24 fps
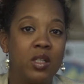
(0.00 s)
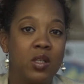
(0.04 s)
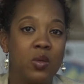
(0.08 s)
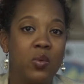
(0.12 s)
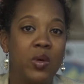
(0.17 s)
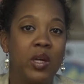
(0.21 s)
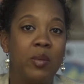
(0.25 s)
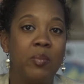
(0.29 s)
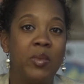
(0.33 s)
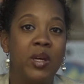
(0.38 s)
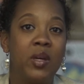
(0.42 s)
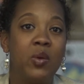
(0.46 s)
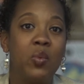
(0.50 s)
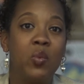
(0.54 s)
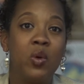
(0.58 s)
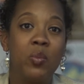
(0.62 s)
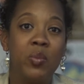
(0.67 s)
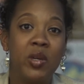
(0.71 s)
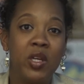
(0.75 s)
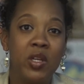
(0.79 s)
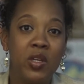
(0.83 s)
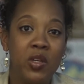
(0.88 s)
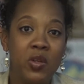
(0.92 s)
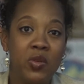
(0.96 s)
equipment will
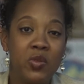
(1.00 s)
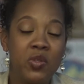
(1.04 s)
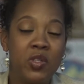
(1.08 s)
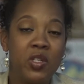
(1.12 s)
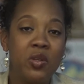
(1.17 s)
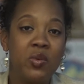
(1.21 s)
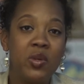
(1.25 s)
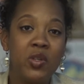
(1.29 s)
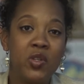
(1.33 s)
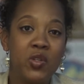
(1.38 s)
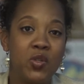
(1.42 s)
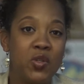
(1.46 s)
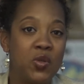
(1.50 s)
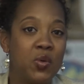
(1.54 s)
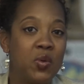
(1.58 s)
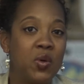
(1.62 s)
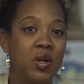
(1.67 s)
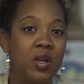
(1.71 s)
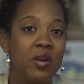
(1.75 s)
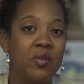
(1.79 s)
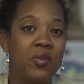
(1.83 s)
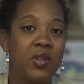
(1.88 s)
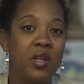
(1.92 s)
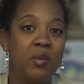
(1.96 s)
be used to
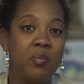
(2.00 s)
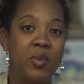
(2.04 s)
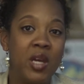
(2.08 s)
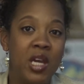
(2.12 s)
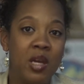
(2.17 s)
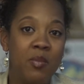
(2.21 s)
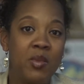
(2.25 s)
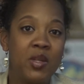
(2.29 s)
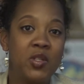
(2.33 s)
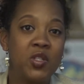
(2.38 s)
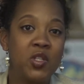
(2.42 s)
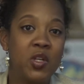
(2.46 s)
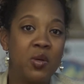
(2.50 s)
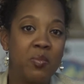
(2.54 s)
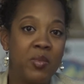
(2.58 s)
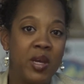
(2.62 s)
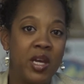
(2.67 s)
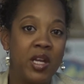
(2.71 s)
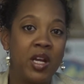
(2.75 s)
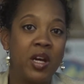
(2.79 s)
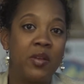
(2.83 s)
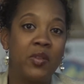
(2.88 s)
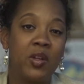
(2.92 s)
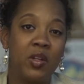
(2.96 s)
ensure that payments are
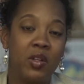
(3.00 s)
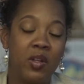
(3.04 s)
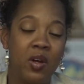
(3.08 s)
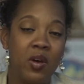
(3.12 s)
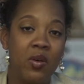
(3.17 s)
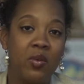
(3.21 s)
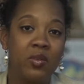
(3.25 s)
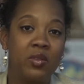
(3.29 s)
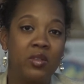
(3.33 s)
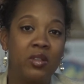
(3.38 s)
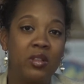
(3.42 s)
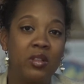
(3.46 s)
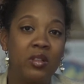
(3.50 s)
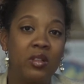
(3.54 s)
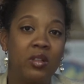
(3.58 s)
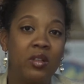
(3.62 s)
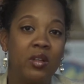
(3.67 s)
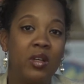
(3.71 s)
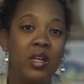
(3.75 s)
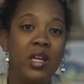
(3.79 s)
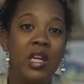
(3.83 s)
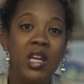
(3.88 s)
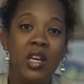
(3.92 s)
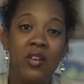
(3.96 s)
made on the loan.
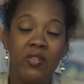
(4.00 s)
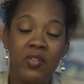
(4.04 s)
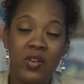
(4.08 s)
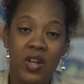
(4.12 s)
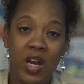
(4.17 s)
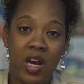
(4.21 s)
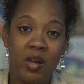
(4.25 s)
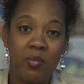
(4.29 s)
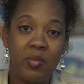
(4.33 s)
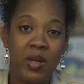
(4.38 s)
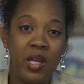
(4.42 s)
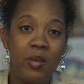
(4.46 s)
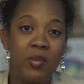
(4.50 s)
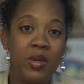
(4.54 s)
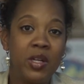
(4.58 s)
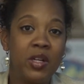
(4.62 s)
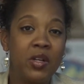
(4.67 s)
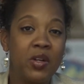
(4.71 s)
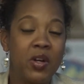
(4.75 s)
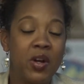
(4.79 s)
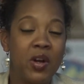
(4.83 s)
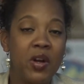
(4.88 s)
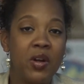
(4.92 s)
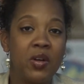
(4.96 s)
If non-payment
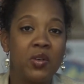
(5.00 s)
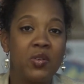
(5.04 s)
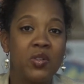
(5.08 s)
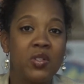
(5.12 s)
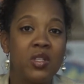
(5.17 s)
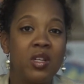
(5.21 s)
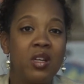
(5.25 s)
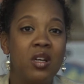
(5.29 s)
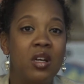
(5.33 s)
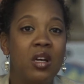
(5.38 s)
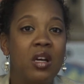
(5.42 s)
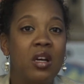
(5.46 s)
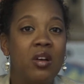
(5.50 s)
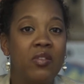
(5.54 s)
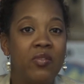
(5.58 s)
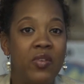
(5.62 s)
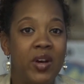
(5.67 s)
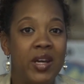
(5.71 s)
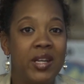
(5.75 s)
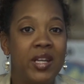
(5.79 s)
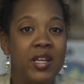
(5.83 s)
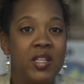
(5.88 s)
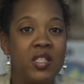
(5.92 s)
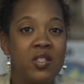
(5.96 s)
occurs,
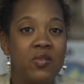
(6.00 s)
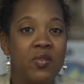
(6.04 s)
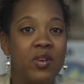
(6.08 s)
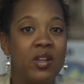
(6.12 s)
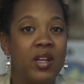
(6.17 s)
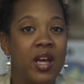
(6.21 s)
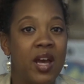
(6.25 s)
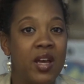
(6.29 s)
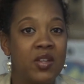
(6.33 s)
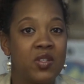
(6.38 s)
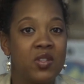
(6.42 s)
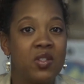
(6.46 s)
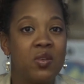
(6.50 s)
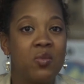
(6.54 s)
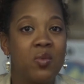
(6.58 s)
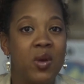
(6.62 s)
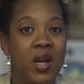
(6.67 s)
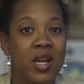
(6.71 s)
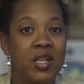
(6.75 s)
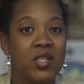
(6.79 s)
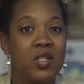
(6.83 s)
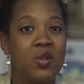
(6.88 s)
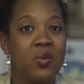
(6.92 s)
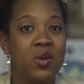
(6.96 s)
Finance Fund has the
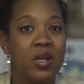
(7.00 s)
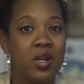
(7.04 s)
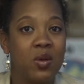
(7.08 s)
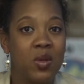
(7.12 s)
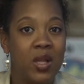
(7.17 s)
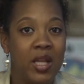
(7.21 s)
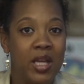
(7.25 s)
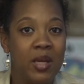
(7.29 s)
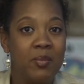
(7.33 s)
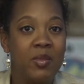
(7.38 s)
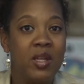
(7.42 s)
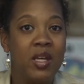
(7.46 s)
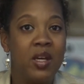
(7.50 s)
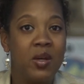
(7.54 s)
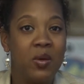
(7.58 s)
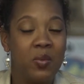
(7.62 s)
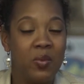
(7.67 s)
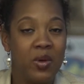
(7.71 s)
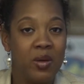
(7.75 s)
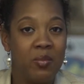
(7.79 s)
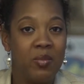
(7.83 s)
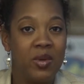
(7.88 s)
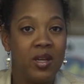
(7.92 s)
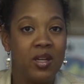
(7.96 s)
right to reclaim the
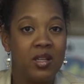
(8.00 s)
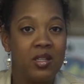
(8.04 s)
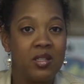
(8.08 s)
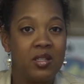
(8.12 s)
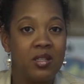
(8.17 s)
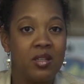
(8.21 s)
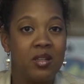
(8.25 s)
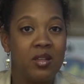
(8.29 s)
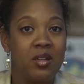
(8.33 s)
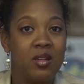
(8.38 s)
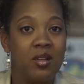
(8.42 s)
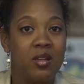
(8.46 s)
equipment.